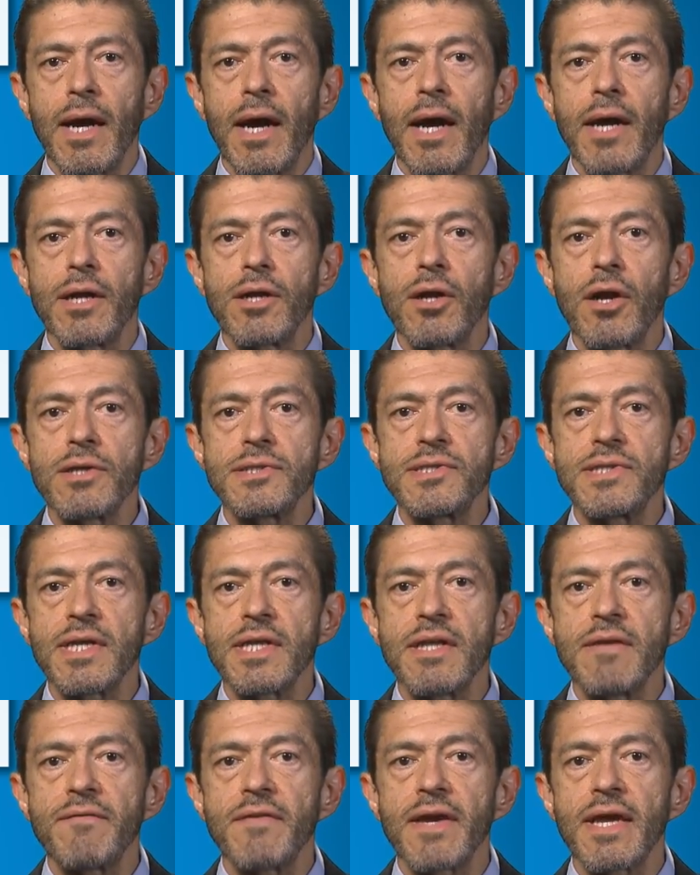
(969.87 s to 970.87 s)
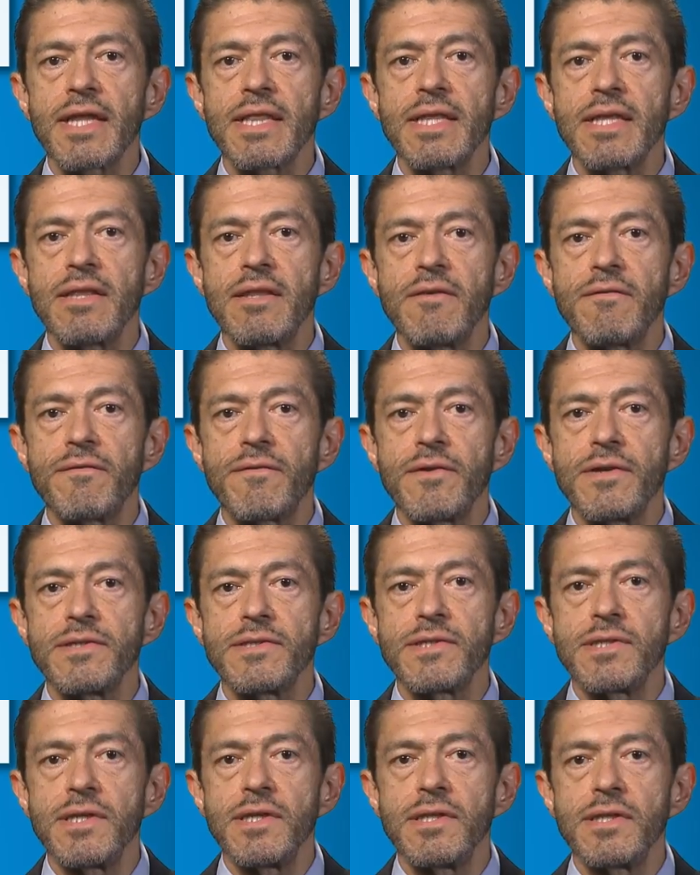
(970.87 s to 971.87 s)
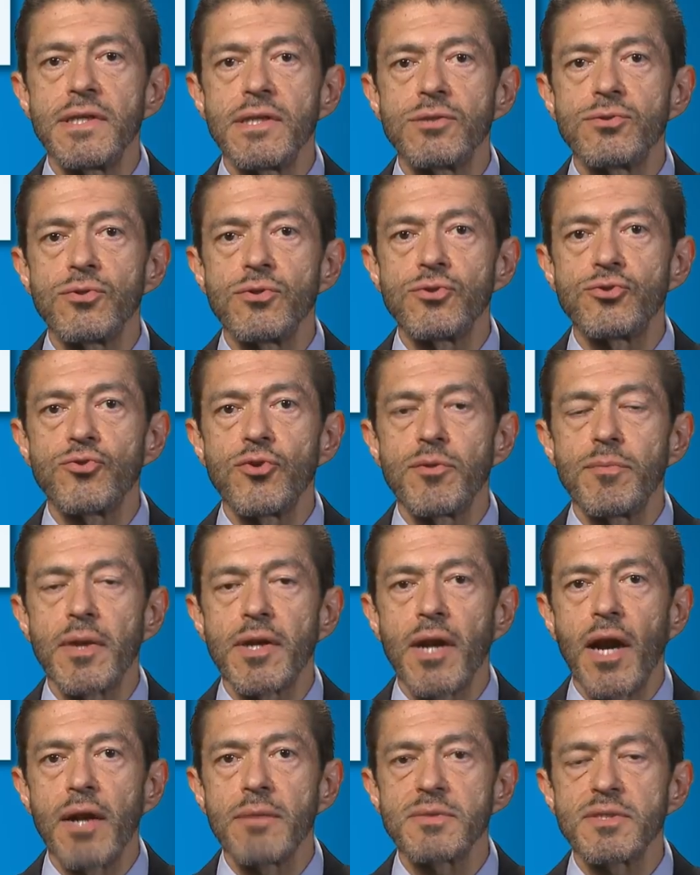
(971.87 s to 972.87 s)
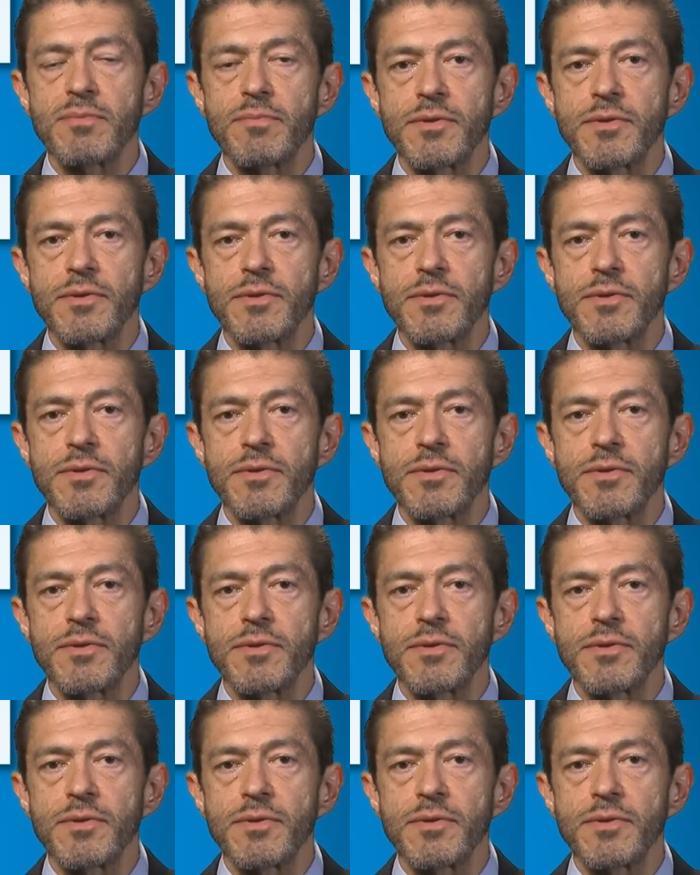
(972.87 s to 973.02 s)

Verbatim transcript: are not significantly different in the two treatment arms,